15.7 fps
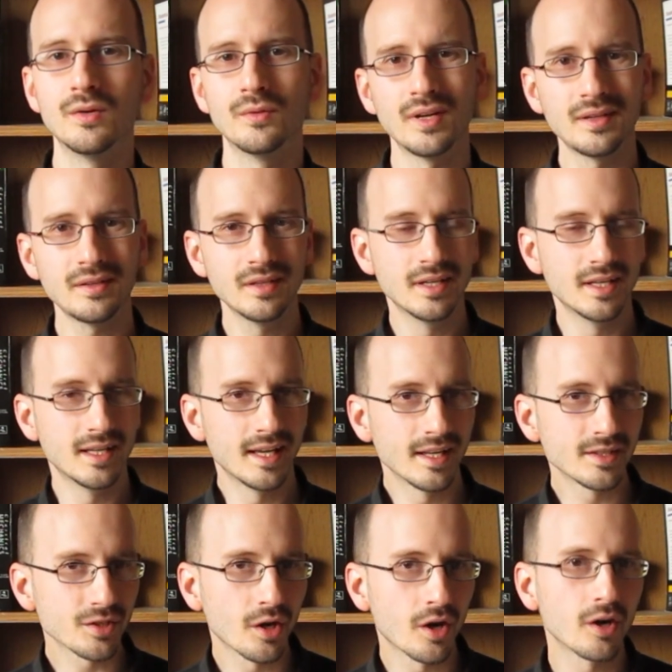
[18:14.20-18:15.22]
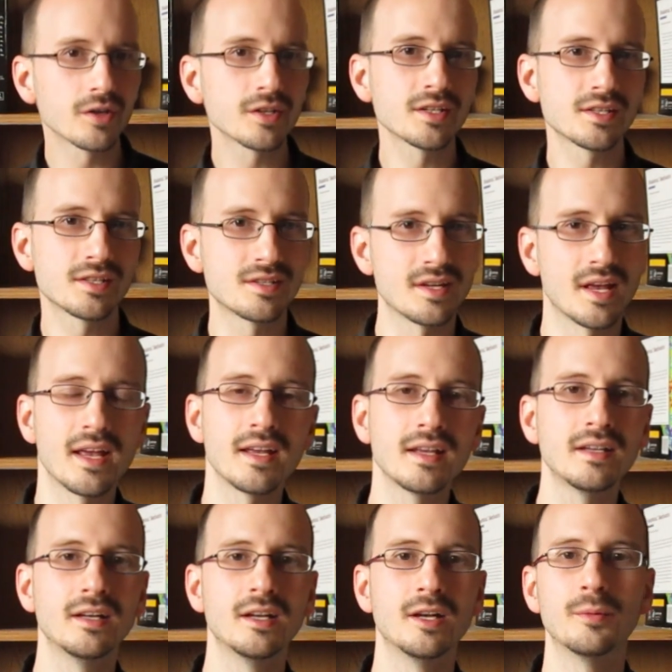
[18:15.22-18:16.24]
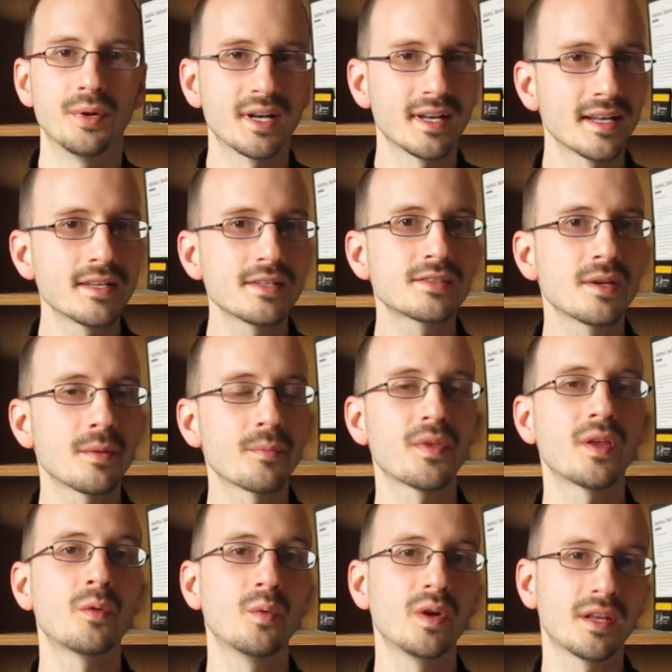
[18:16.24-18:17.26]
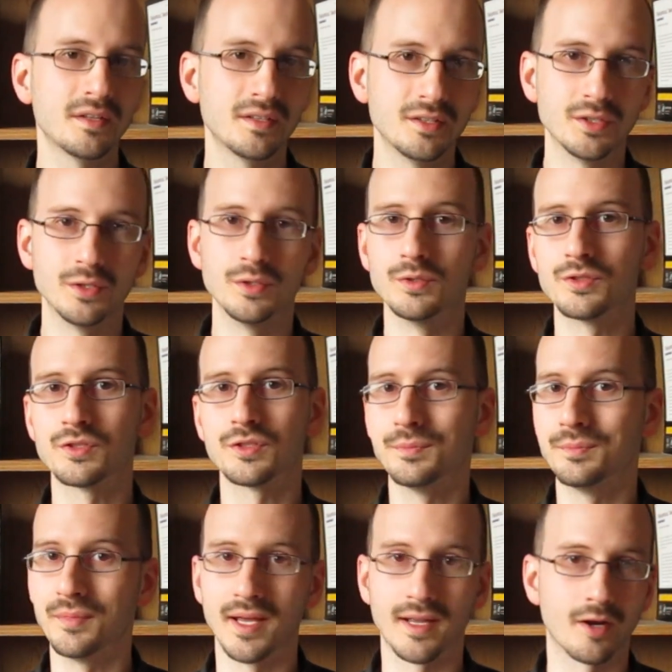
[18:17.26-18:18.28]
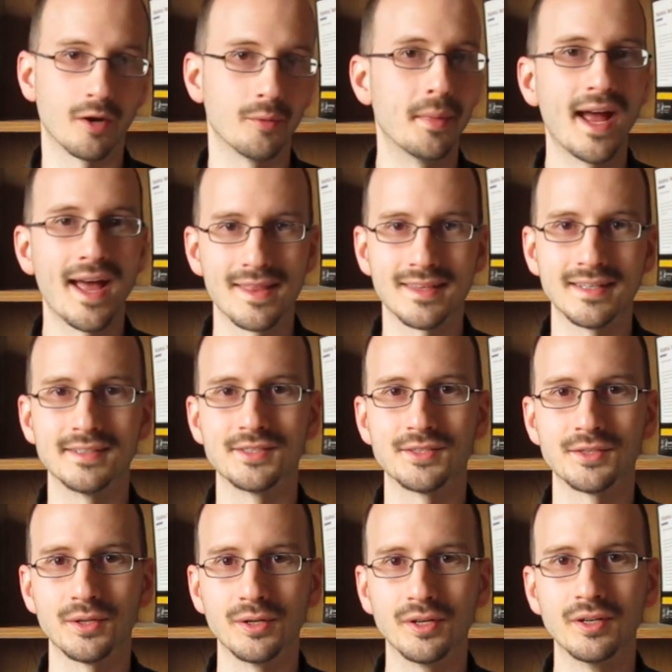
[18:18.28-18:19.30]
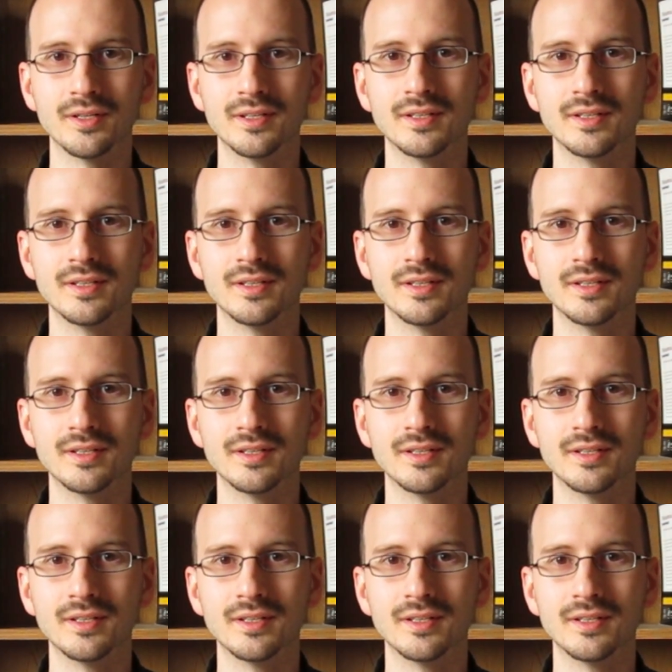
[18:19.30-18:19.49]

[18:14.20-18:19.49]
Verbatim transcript: Well, it's hard to say, but it is something we can use to make our math easier.